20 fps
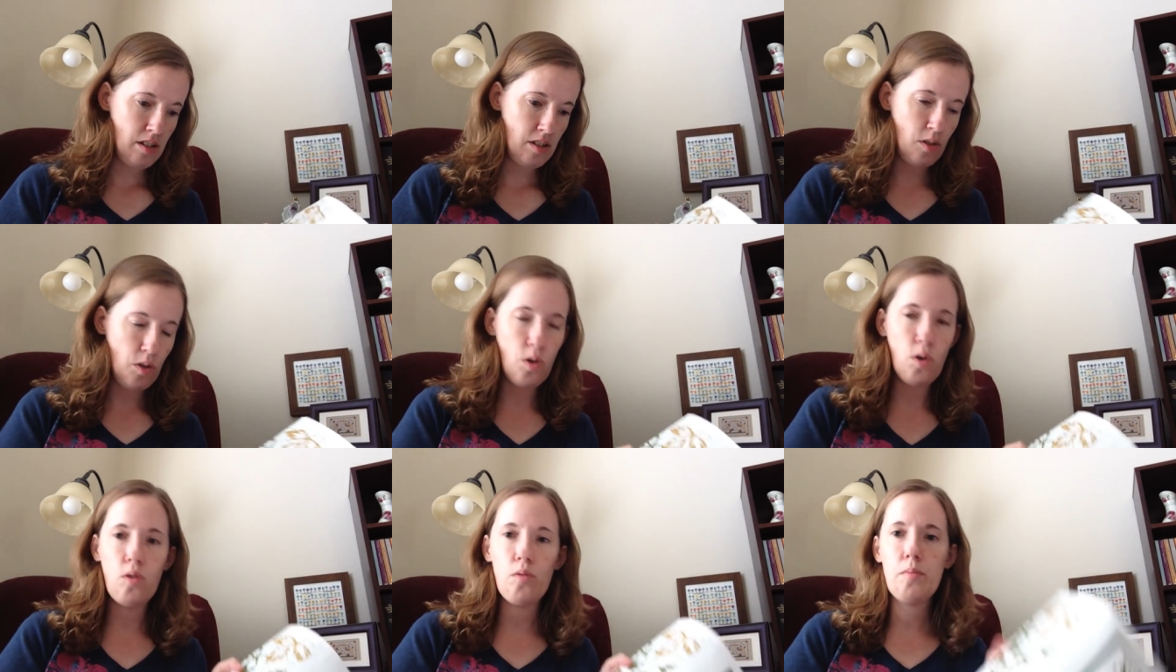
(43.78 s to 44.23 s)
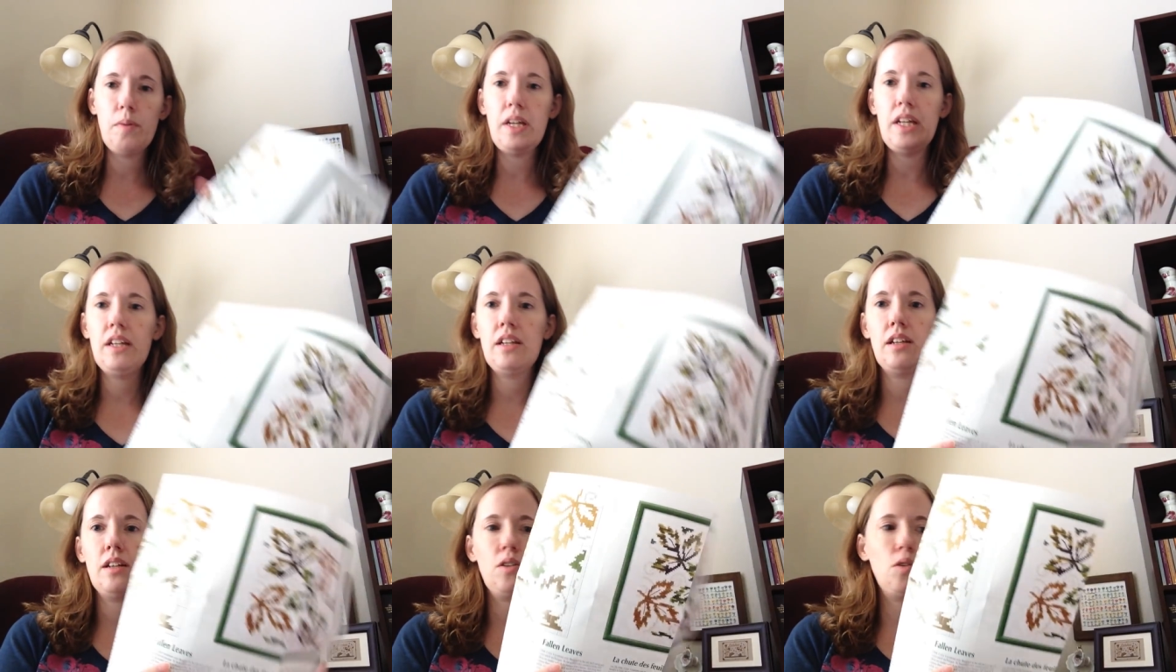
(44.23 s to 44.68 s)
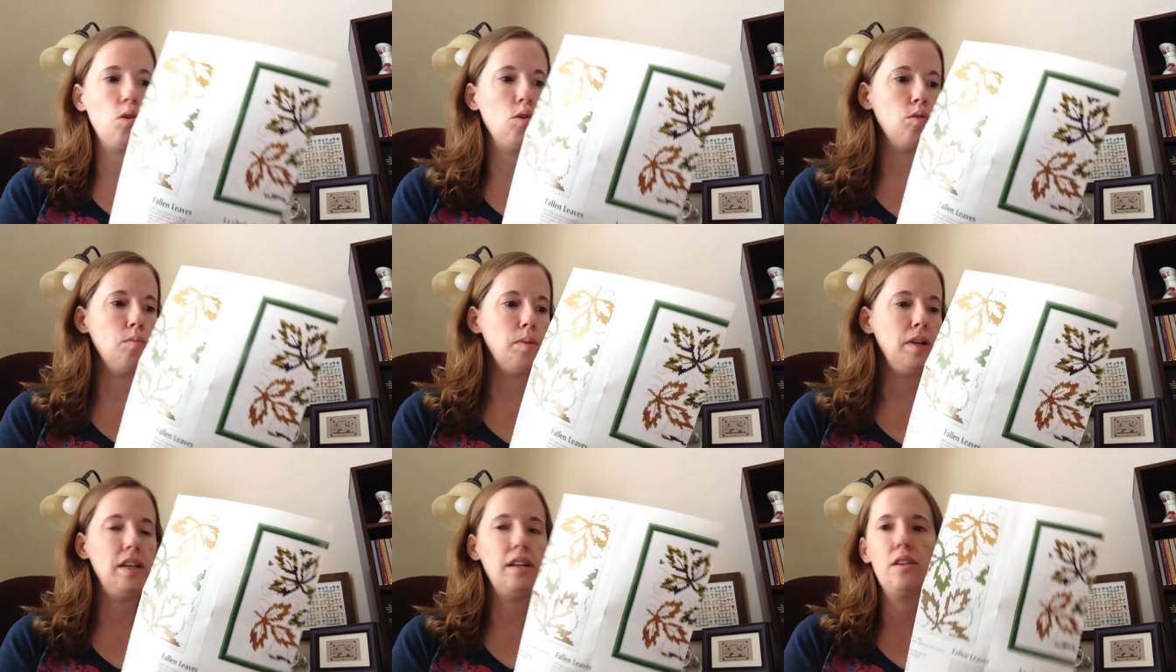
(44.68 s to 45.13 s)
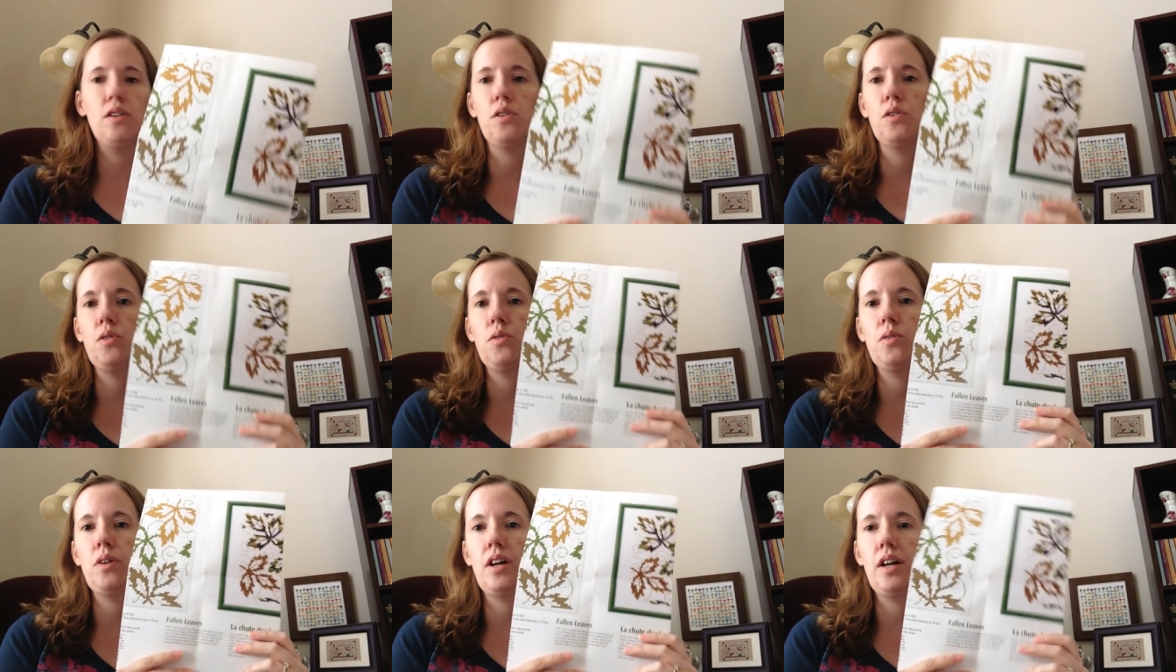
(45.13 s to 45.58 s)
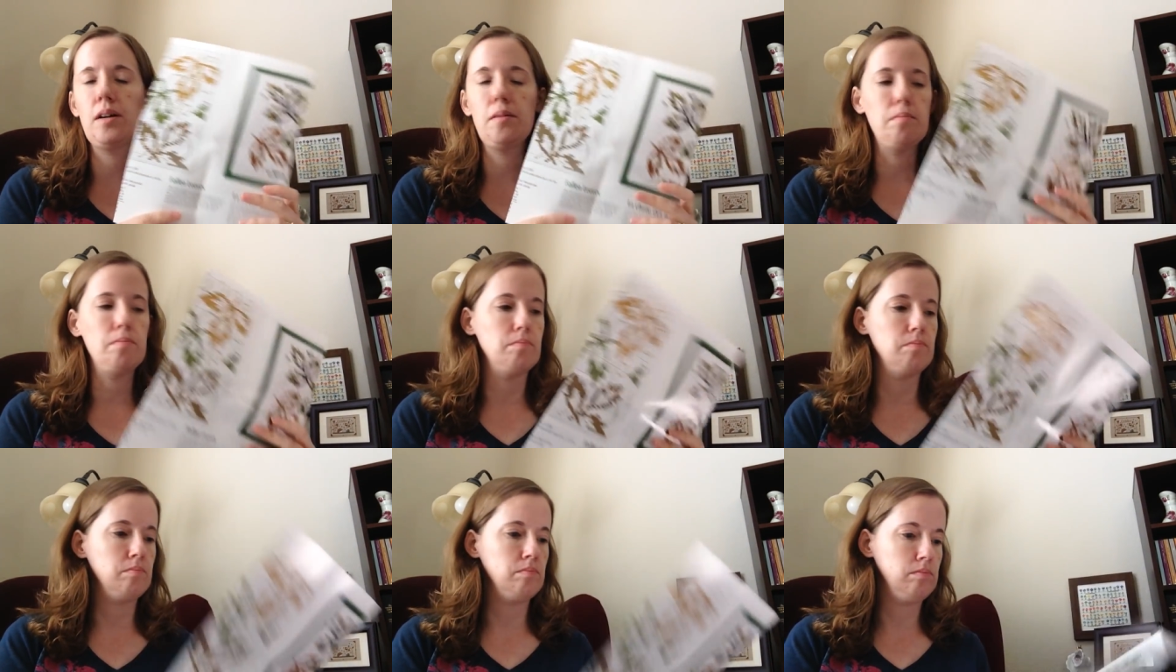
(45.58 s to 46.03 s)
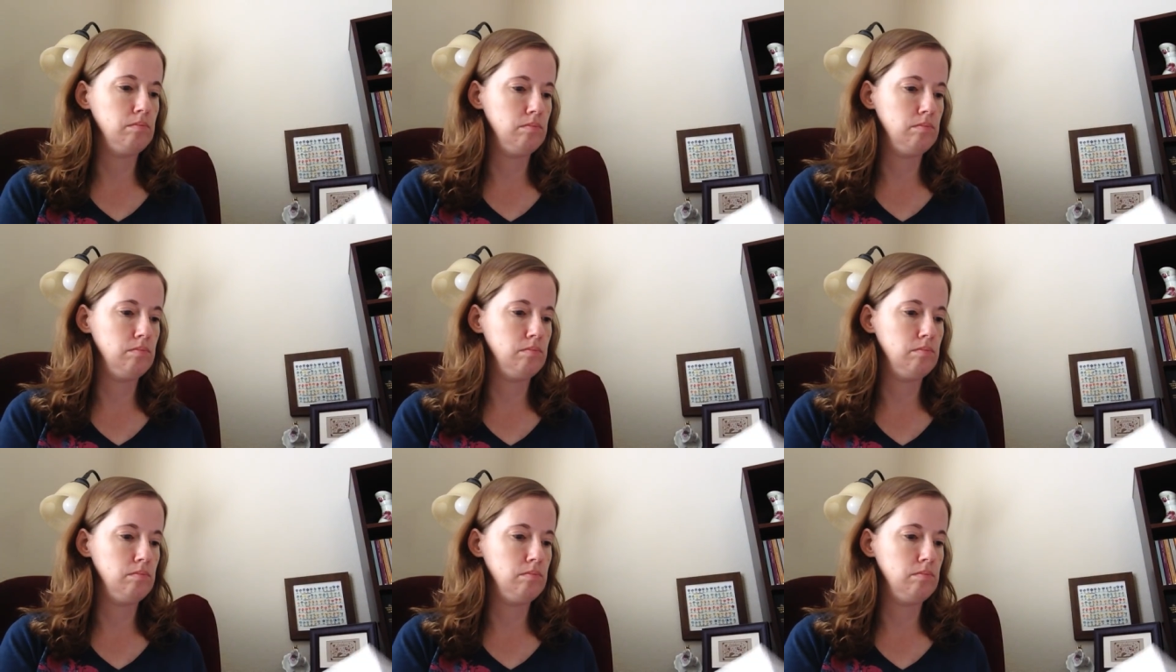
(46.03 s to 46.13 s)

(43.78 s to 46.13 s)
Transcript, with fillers: Coleman, Coleman, who um,